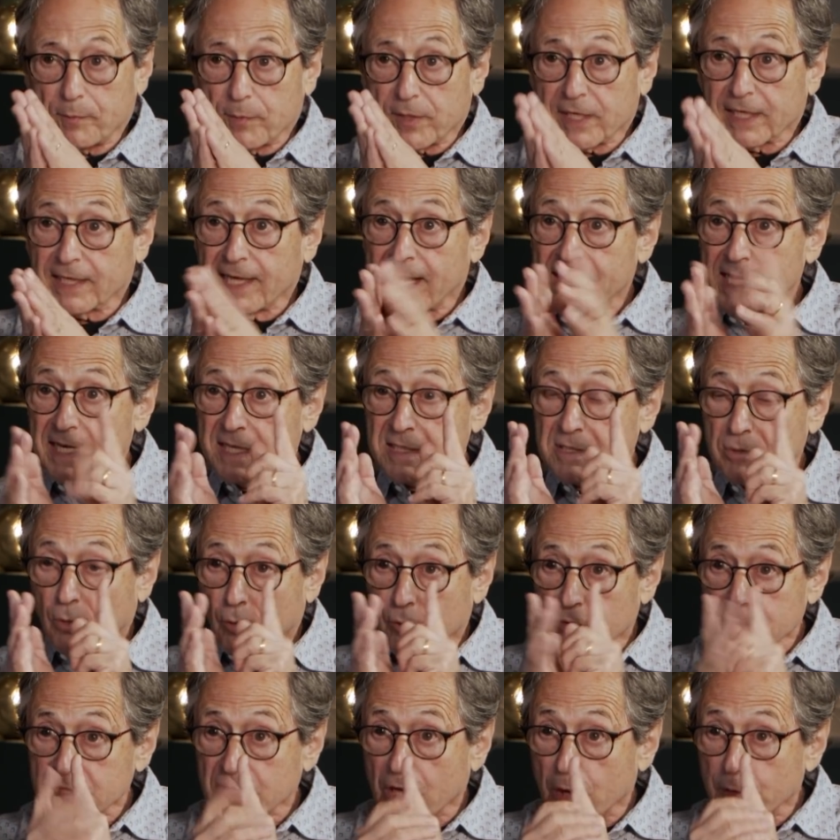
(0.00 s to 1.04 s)
But again, it's
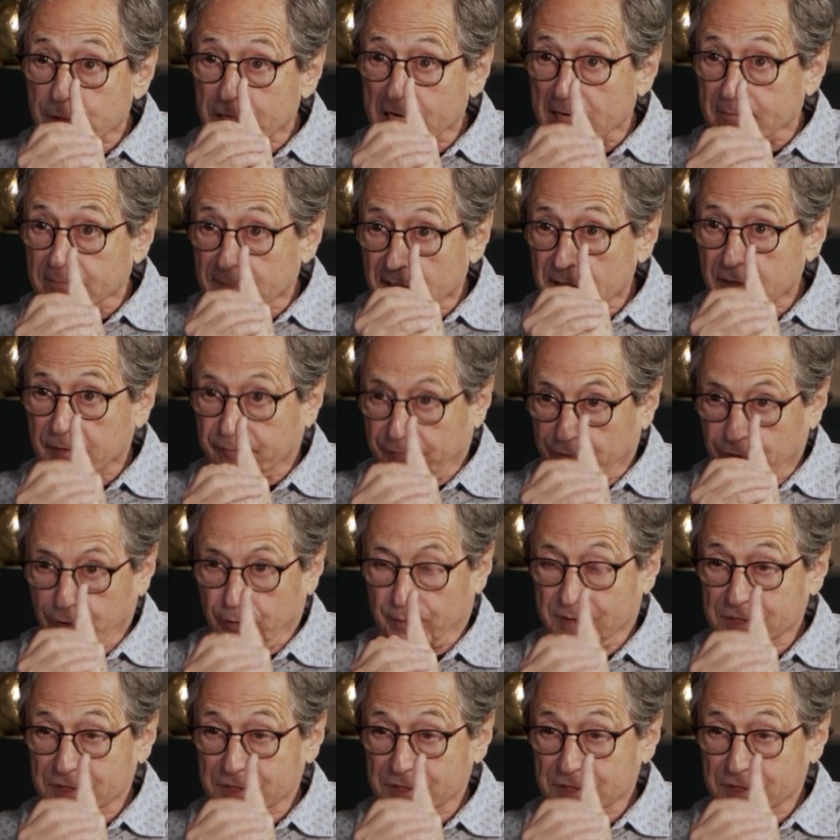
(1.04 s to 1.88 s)
also only a month for you.